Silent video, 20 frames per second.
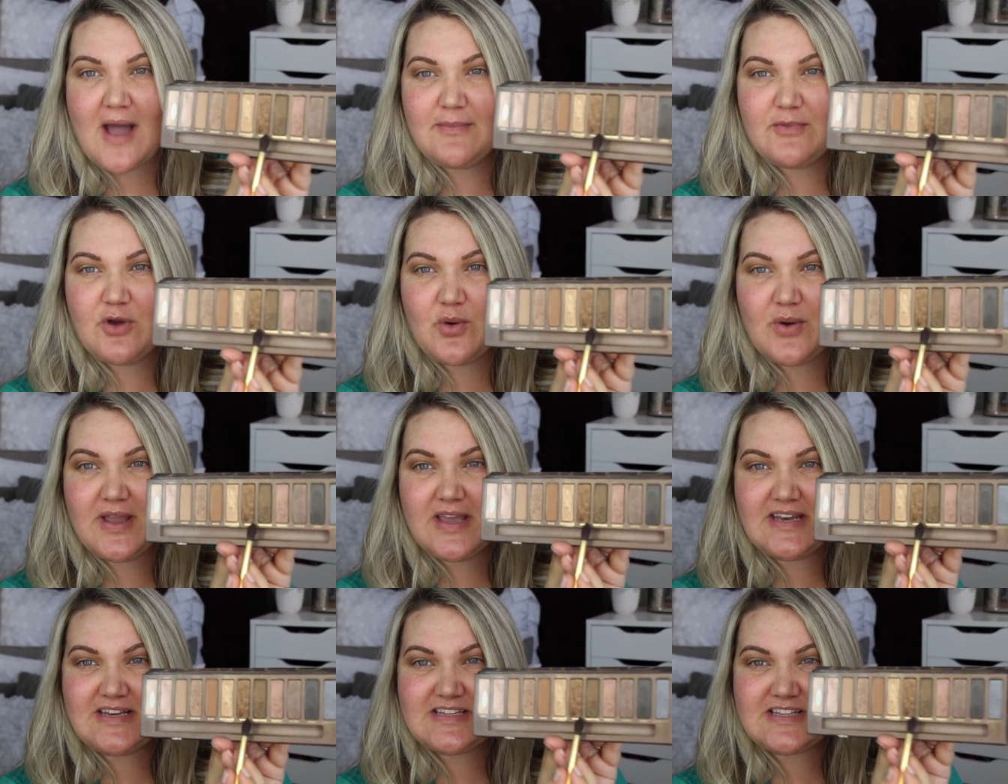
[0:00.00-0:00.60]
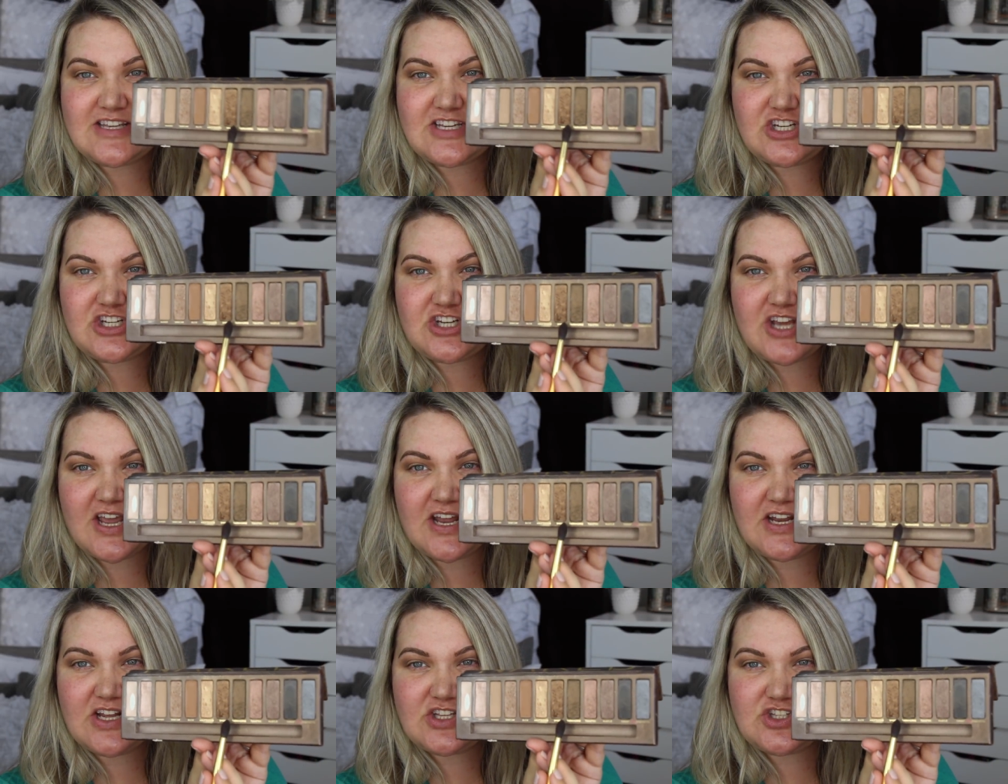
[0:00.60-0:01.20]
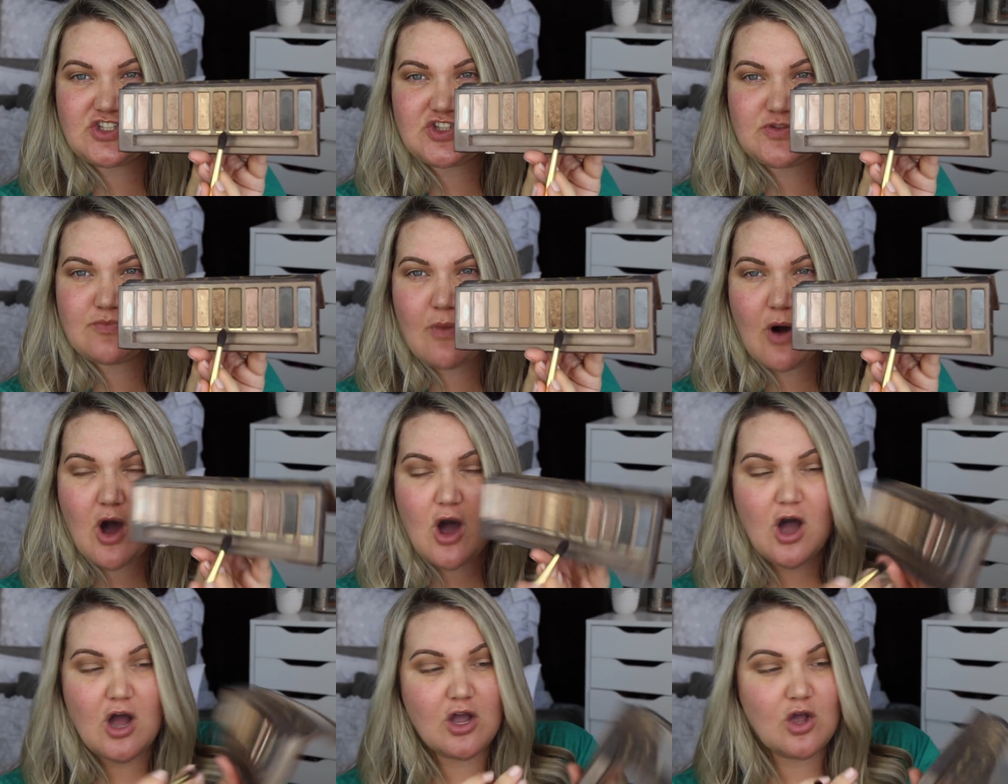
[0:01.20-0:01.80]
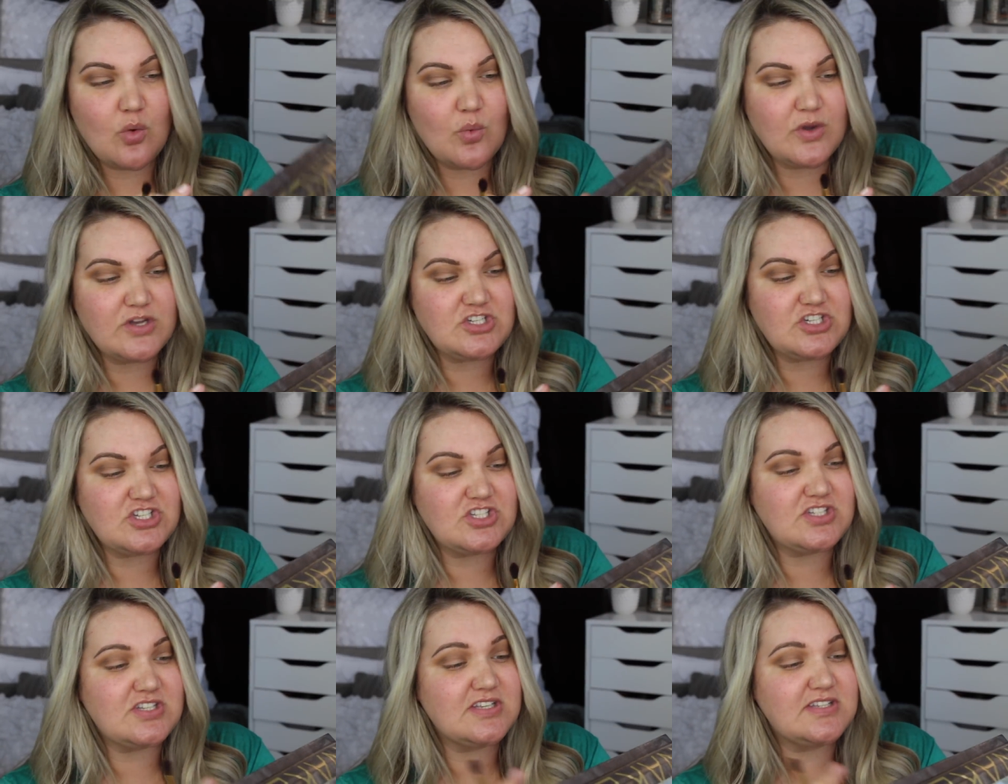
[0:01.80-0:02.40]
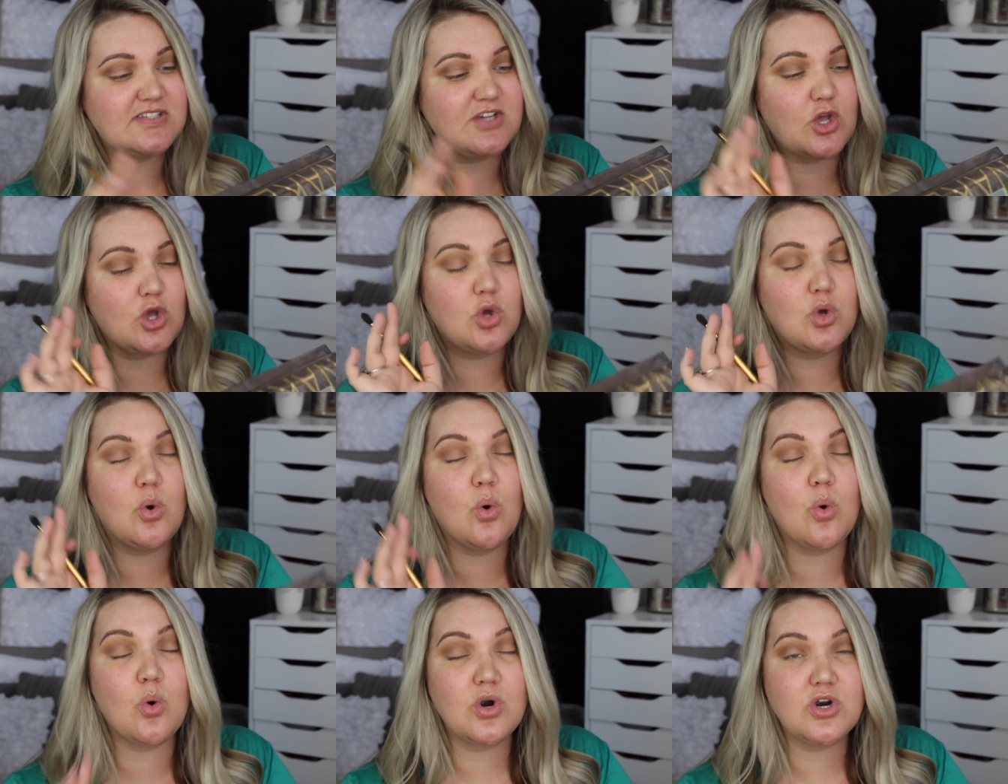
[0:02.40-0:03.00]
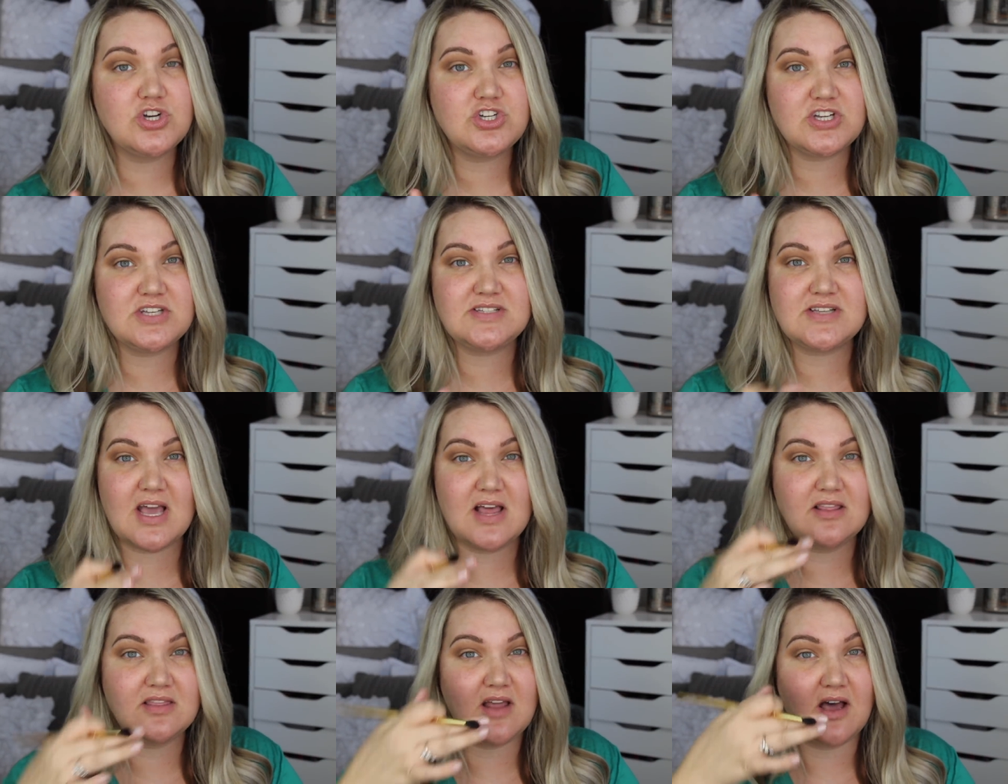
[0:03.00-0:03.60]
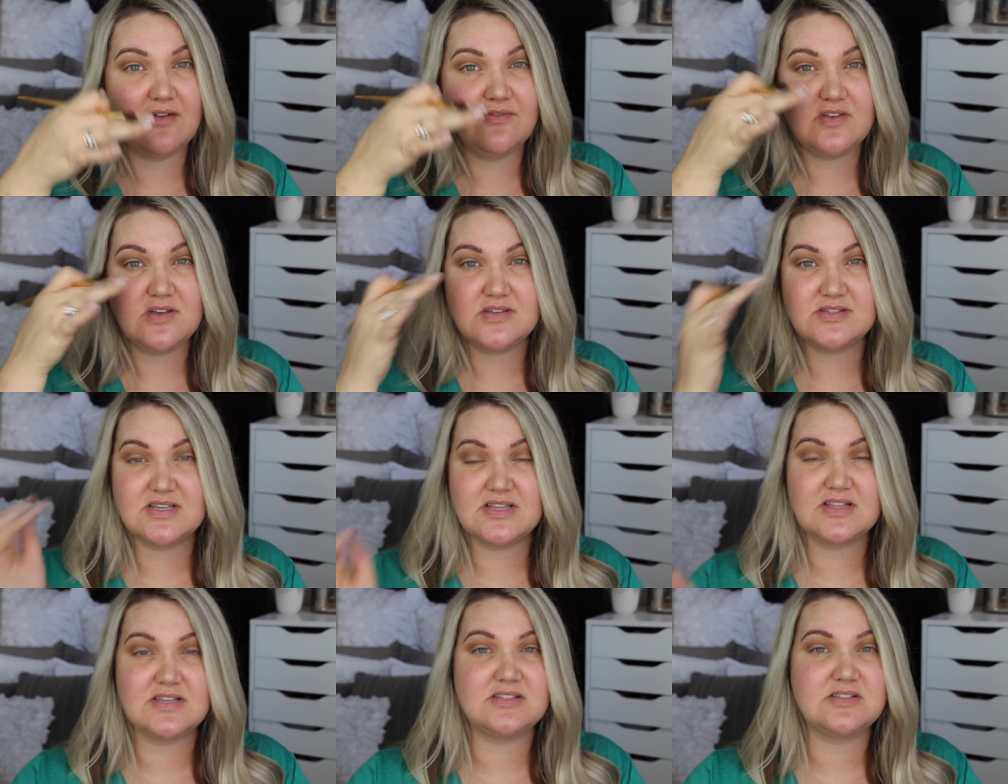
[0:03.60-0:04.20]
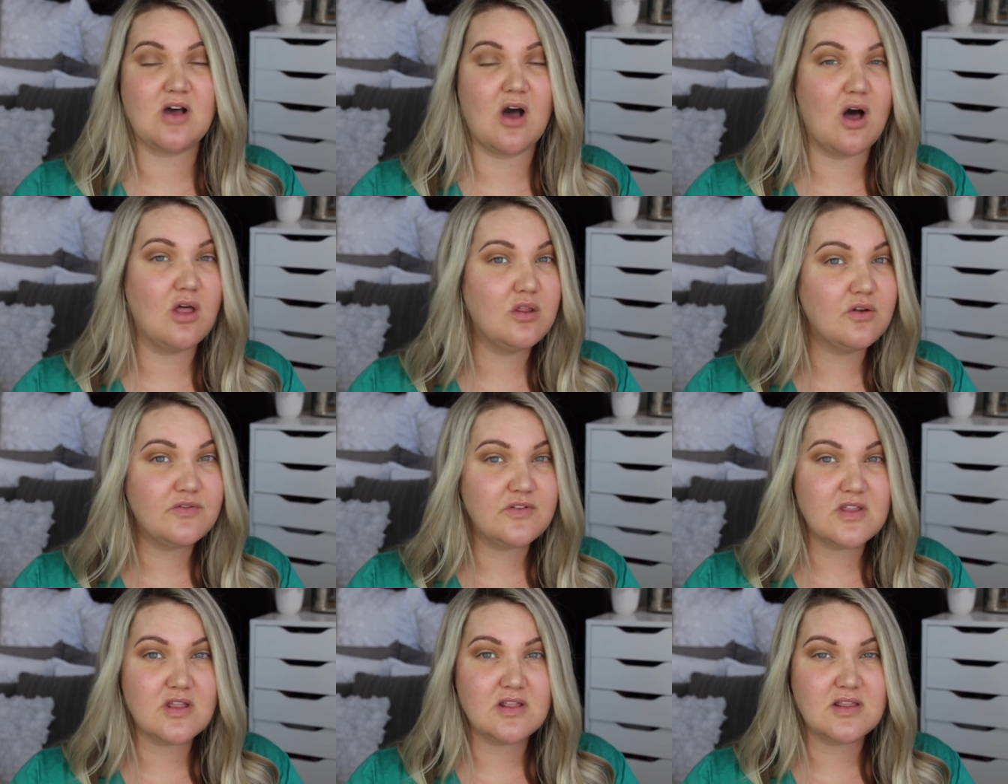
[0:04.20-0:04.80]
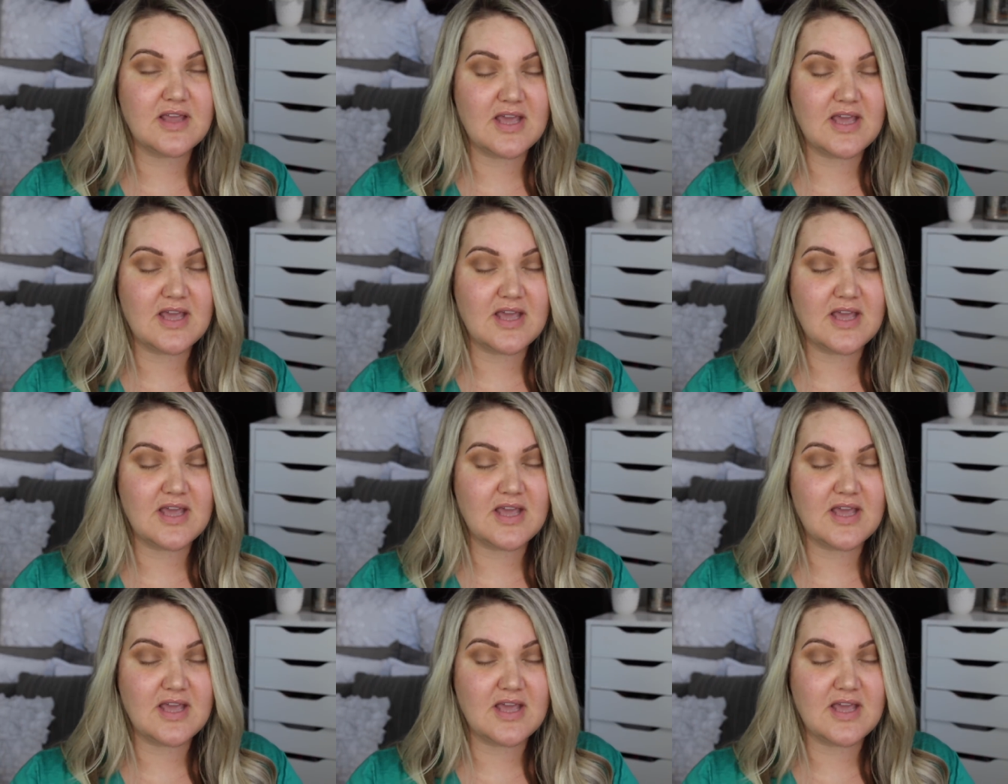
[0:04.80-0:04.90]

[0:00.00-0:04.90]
I'm going into the shade Smog, which is this gorgeous, I love using this all over the